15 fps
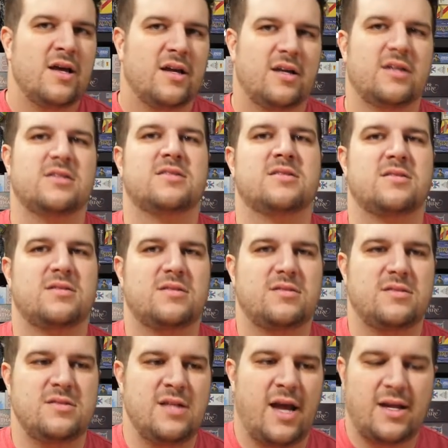because
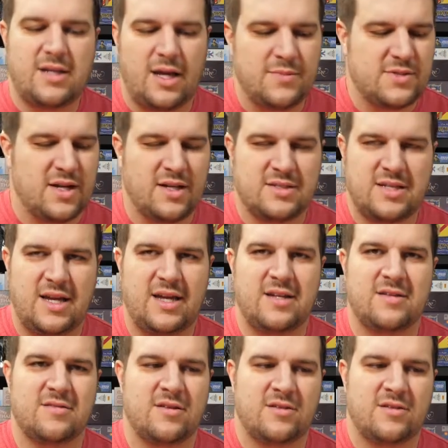9 times out of 10,